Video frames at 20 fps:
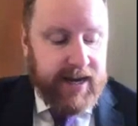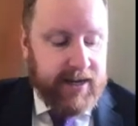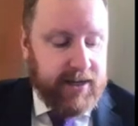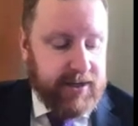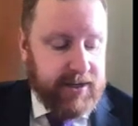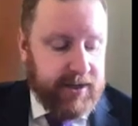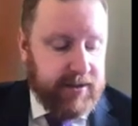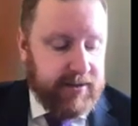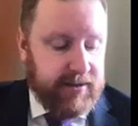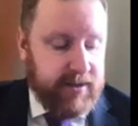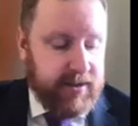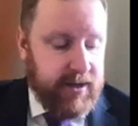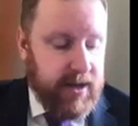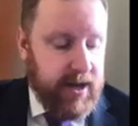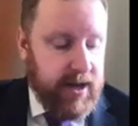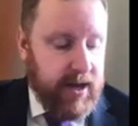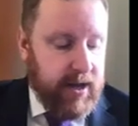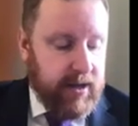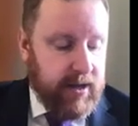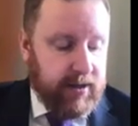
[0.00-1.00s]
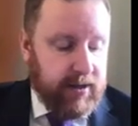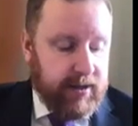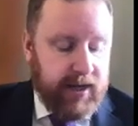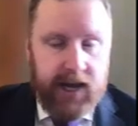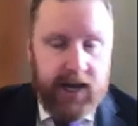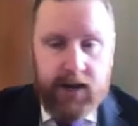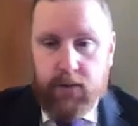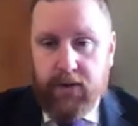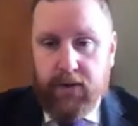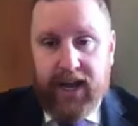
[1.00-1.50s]
and second years.
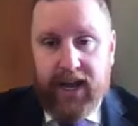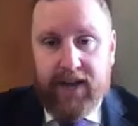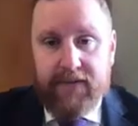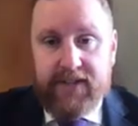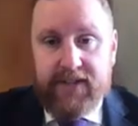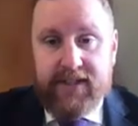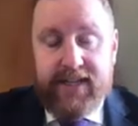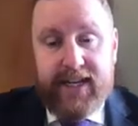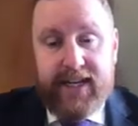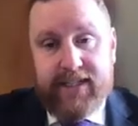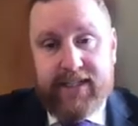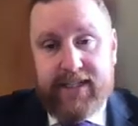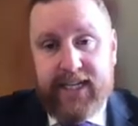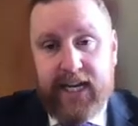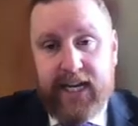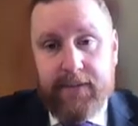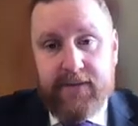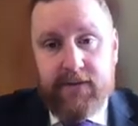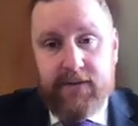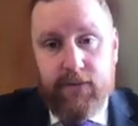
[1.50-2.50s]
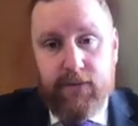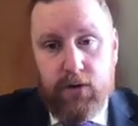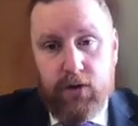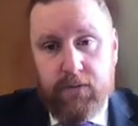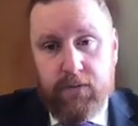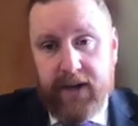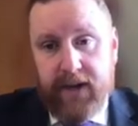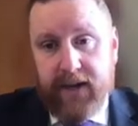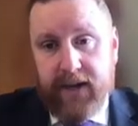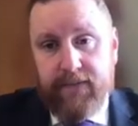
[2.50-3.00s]
Okay, we have six teams of
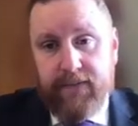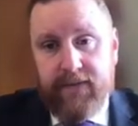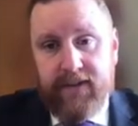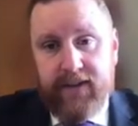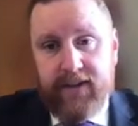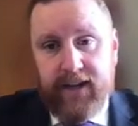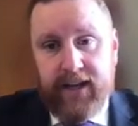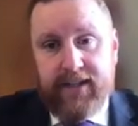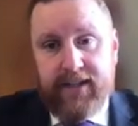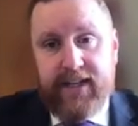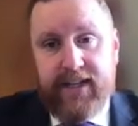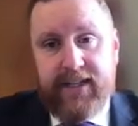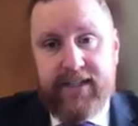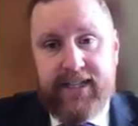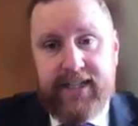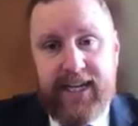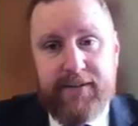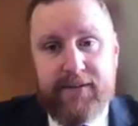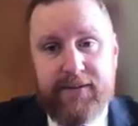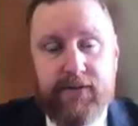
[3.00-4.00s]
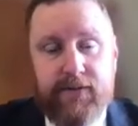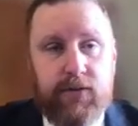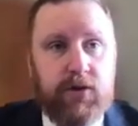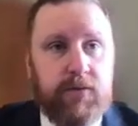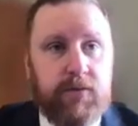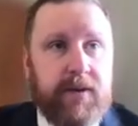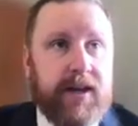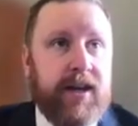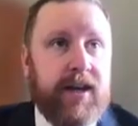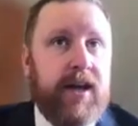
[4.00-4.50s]
rugby. Okay, six teams of
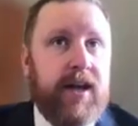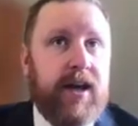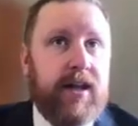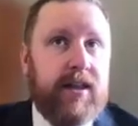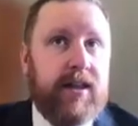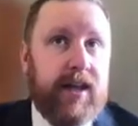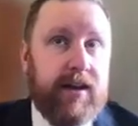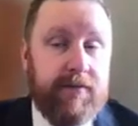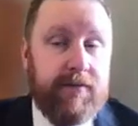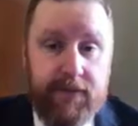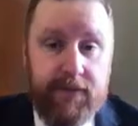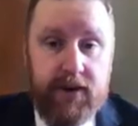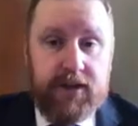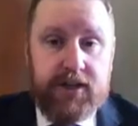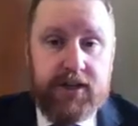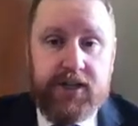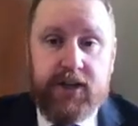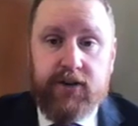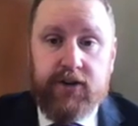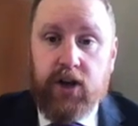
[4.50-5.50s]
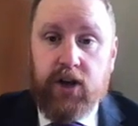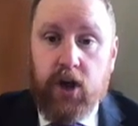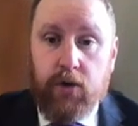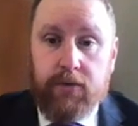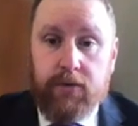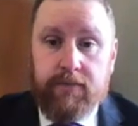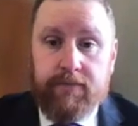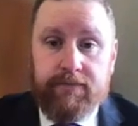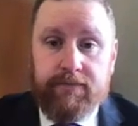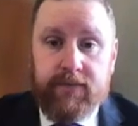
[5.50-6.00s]
rugby in first year
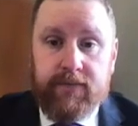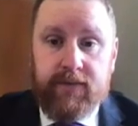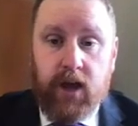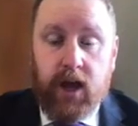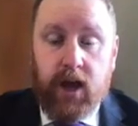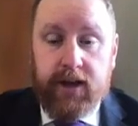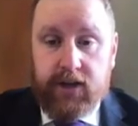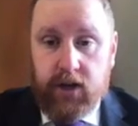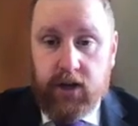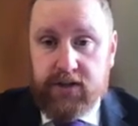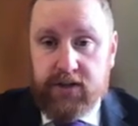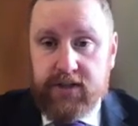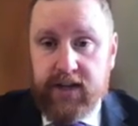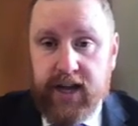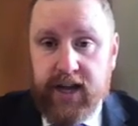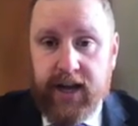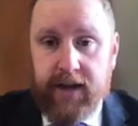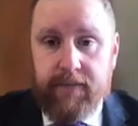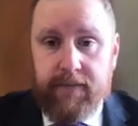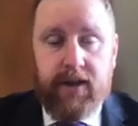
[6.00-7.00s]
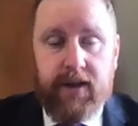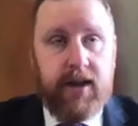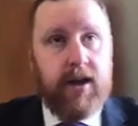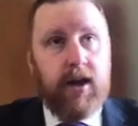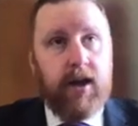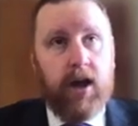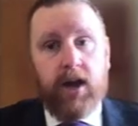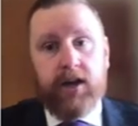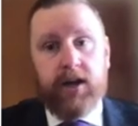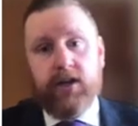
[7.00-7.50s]
alone. I coach the